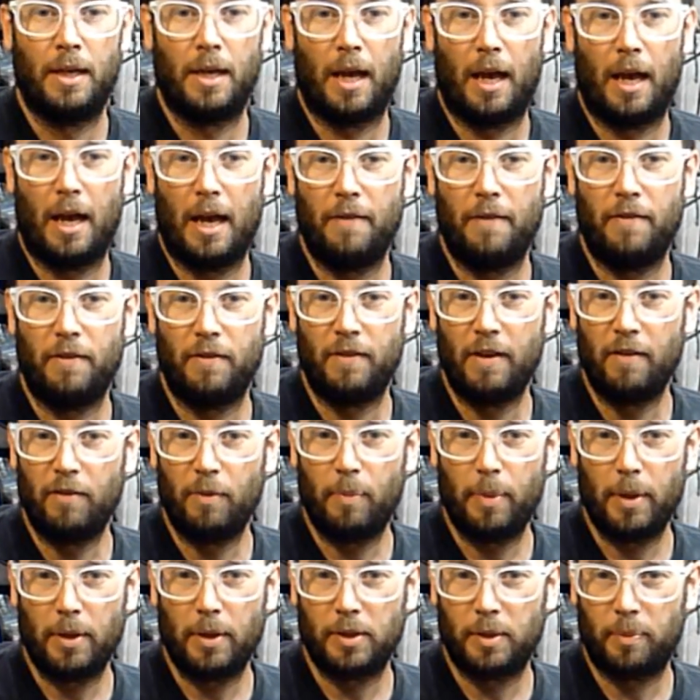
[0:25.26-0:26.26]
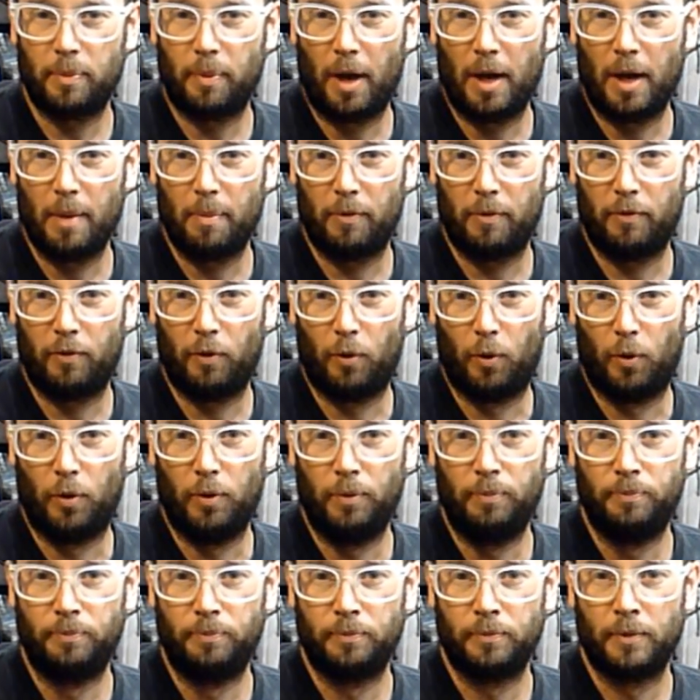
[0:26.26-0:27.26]
If you've never built a bike
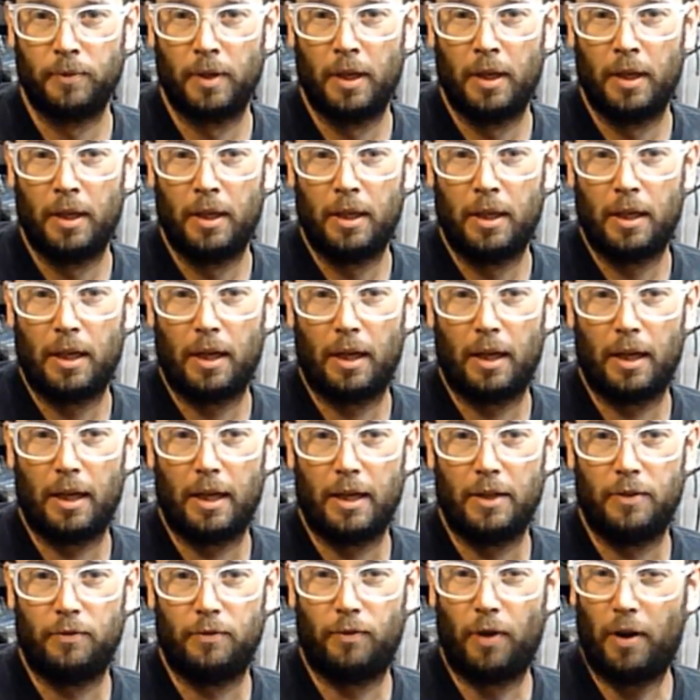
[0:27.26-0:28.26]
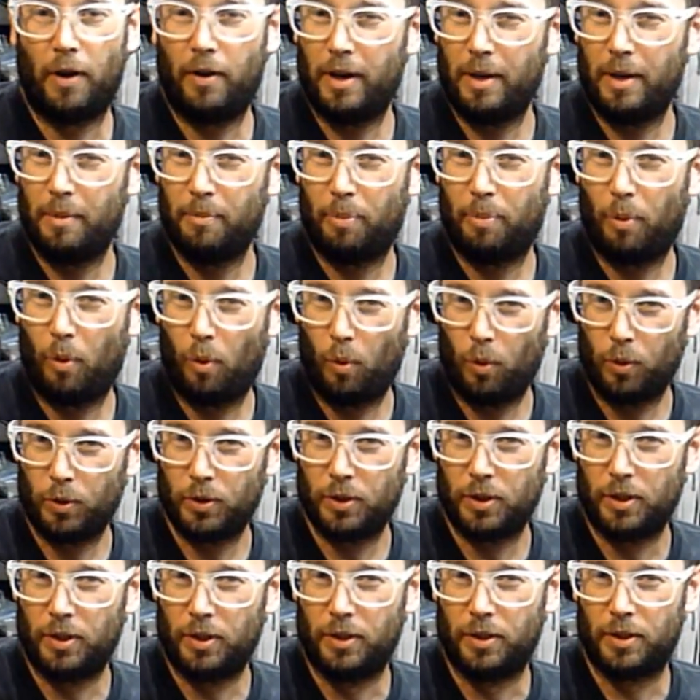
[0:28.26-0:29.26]
before, it's very
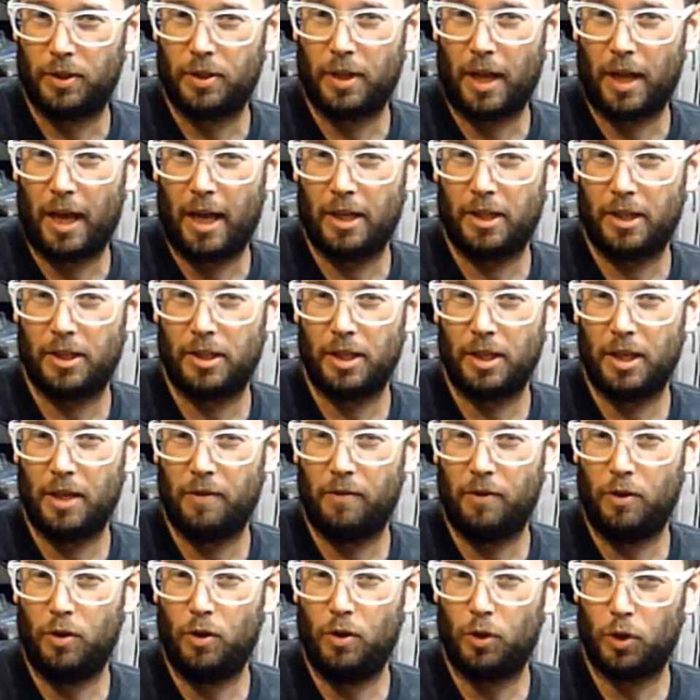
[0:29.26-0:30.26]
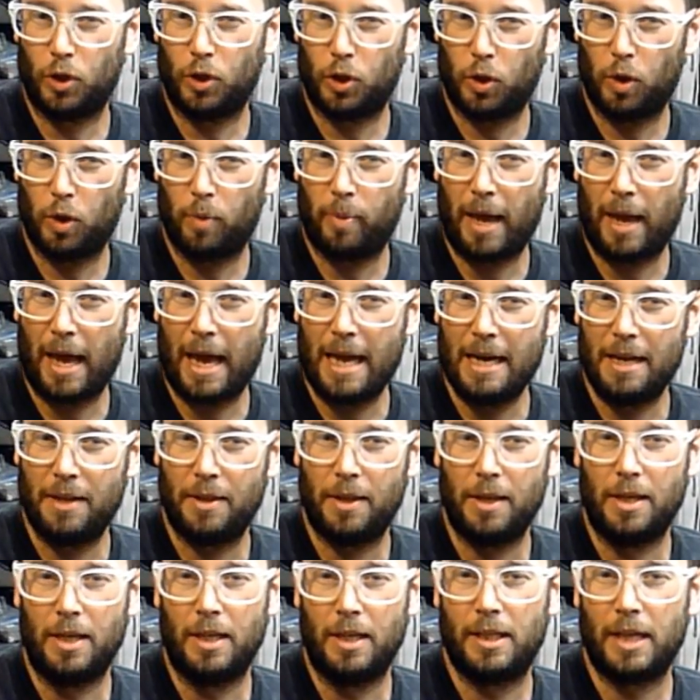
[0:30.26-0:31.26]
important that if you're not sure about
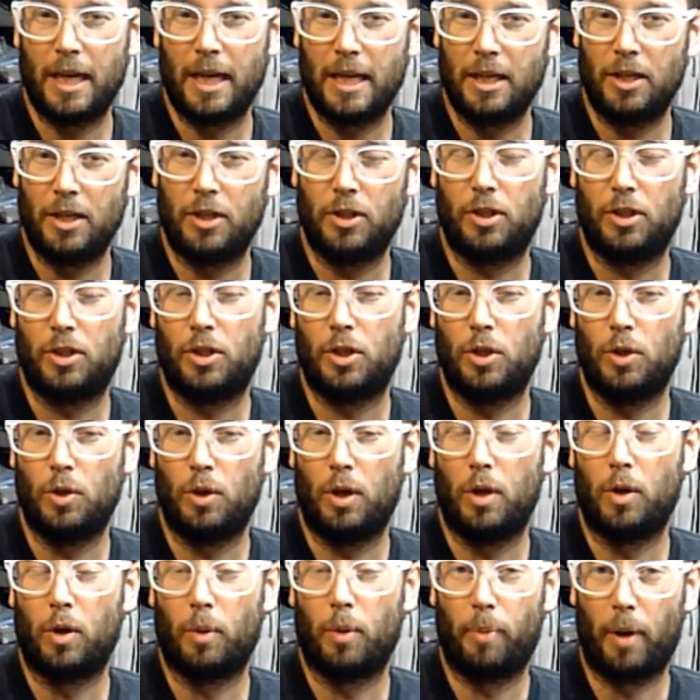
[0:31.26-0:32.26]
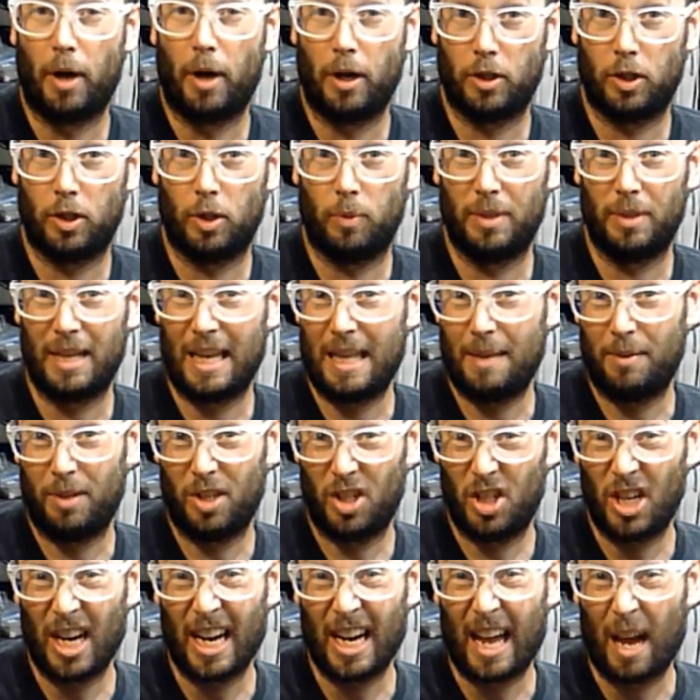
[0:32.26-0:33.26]
anything, you take it to your local bike shop to get them
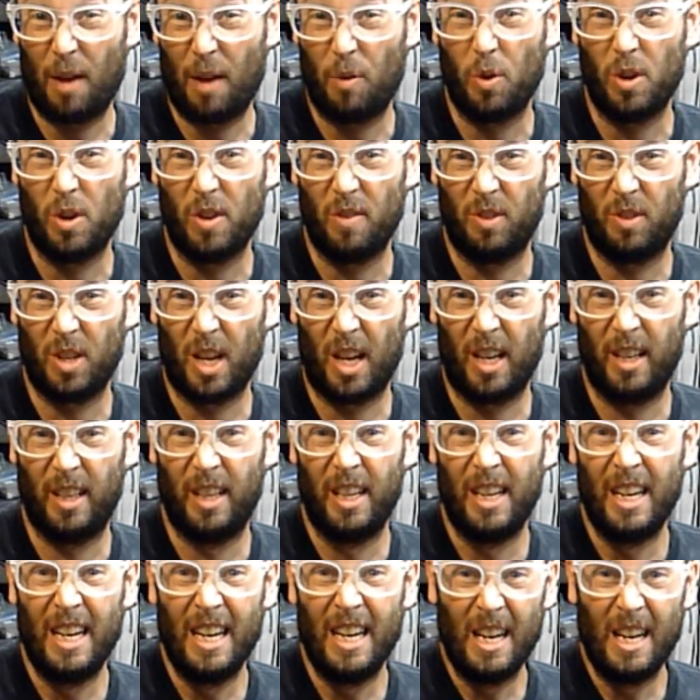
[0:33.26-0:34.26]
to check out what you've done.